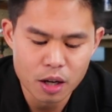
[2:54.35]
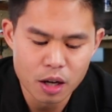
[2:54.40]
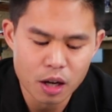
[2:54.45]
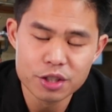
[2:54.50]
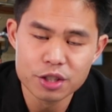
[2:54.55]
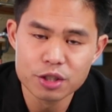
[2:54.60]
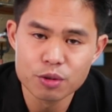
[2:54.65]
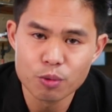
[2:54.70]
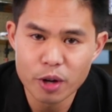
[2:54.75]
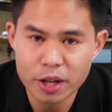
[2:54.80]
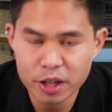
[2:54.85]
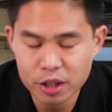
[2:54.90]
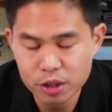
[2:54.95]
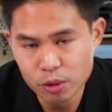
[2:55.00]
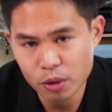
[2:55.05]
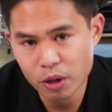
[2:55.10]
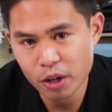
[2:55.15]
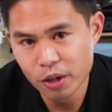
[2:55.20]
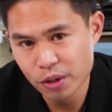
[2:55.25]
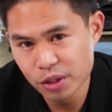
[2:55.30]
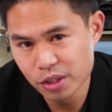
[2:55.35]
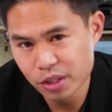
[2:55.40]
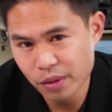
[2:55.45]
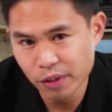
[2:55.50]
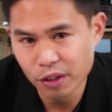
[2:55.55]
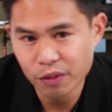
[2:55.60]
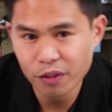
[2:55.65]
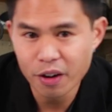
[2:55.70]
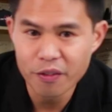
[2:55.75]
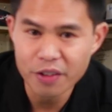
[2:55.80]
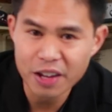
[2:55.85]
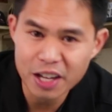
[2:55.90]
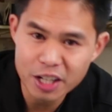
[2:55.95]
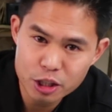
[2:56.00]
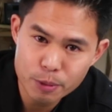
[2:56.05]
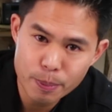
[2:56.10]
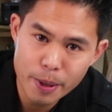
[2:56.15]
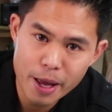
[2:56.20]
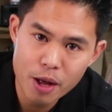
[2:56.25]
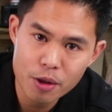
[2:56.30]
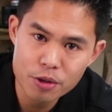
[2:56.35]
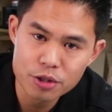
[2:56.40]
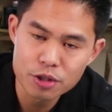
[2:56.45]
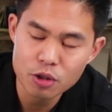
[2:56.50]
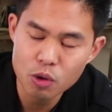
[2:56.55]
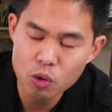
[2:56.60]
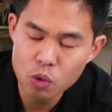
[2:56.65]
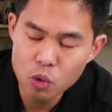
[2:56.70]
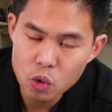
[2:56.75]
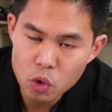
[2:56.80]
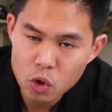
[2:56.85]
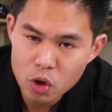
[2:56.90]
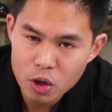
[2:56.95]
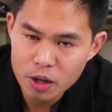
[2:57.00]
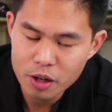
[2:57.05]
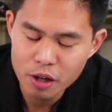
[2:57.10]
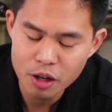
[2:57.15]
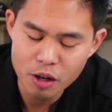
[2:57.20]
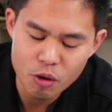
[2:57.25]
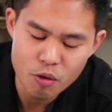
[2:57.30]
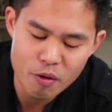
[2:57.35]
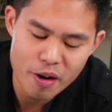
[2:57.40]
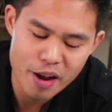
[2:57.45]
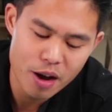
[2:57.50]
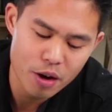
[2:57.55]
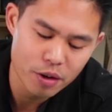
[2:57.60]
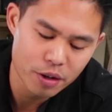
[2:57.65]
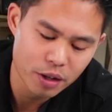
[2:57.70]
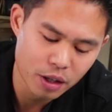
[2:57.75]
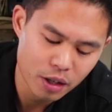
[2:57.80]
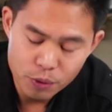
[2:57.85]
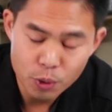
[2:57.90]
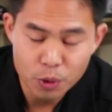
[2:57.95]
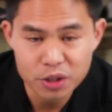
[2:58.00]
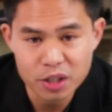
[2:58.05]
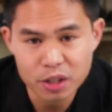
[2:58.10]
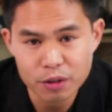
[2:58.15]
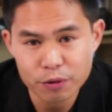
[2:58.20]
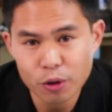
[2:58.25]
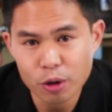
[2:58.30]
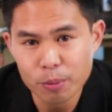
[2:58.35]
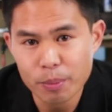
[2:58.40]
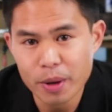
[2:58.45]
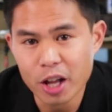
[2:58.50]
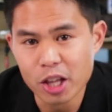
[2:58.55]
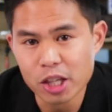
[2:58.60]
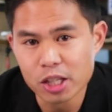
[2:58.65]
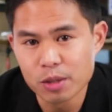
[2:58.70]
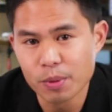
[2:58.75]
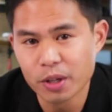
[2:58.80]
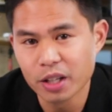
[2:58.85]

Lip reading: This is rated to 175 inch-pounds or around 14 foot-pounds.